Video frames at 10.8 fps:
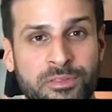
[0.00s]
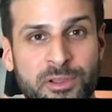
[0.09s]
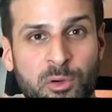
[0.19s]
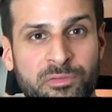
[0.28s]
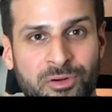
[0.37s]
the
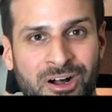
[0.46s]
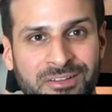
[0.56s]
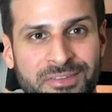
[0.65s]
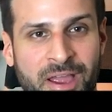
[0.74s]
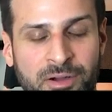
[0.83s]

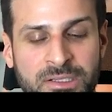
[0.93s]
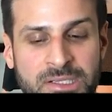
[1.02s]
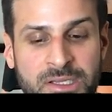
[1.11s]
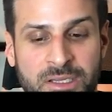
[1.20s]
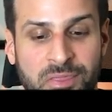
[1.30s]
overall now.
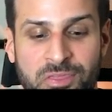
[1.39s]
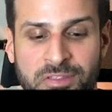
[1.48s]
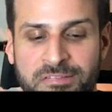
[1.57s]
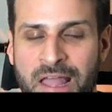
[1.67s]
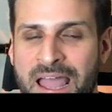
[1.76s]

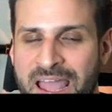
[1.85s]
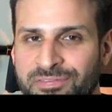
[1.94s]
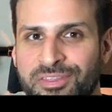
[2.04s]
I have